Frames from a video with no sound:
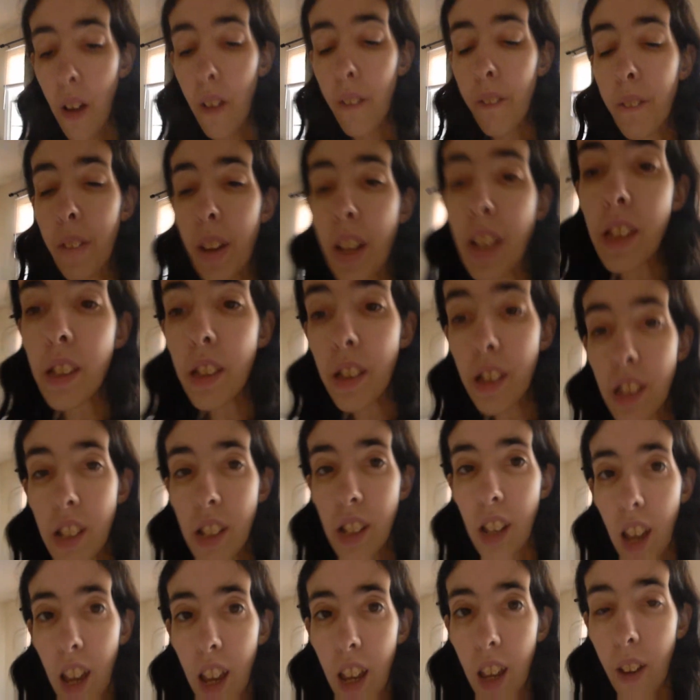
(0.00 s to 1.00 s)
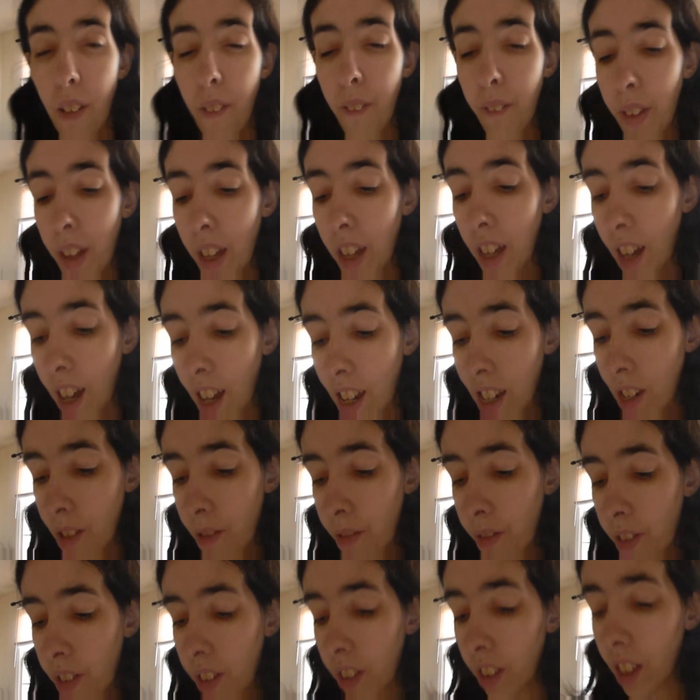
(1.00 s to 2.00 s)
made some tonight, but I
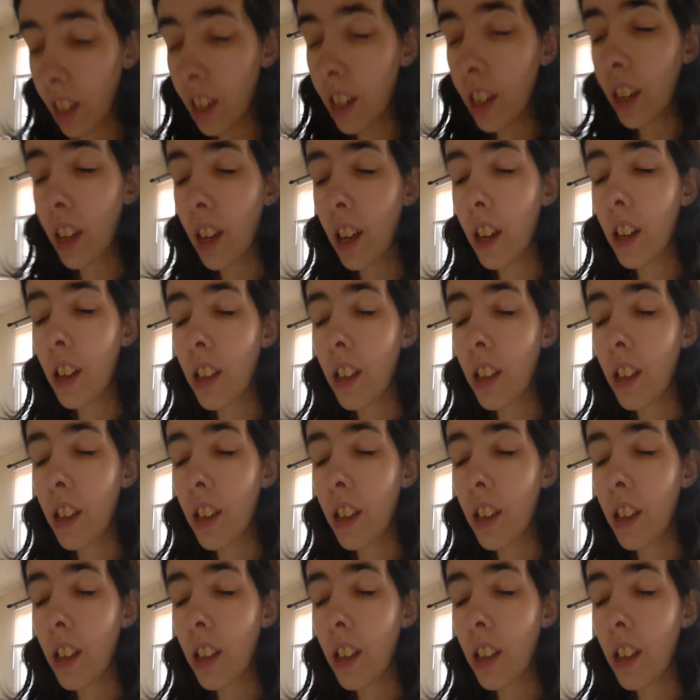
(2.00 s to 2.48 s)
didn't put like